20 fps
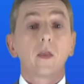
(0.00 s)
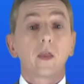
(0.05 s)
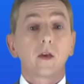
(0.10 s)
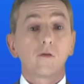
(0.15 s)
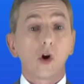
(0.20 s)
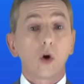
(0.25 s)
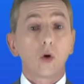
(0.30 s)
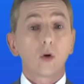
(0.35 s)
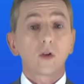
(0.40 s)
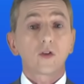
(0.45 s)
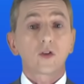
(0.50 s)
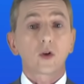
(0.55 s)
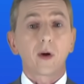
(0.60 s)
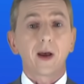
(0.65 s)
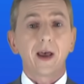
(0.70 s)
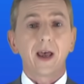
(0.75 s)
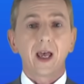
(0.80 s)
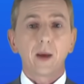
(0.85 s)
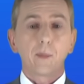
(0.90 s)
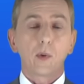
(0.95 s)
There are
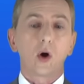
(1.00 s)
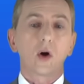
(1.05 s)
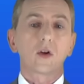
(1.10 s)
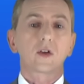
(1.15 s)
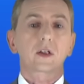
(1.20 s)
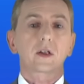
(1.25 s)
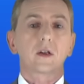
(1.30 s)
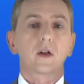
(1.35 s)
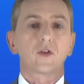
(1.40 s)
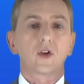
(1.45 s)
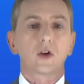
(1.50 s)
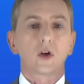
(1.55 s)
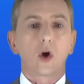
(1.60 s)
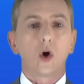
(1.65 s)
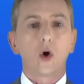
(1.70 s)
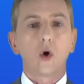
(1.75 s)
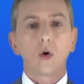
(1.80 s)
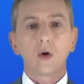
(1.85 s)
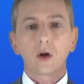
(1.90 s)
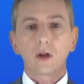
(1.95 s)
also air particles, and
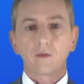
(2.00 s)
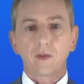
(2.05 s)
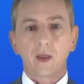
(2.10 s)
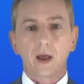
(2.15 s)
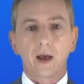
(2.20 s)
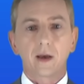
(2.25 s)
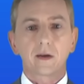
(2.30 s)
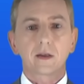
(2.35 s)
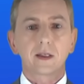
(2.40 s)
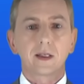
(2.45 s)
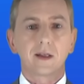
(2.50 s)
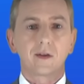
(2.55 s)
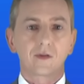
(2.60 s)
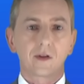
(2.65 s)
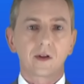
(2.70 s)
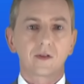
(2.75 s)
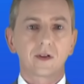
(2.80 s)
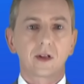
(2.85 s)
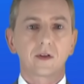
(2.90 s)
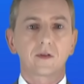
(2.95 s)
all of that is
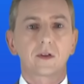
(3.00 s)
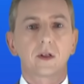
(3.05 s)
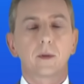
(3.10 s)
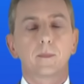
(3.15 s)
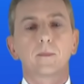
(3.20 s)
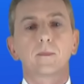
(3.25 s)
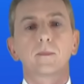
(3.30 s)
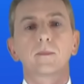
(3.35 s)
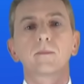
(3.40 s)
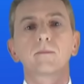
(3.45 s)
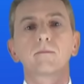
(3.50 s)
the system.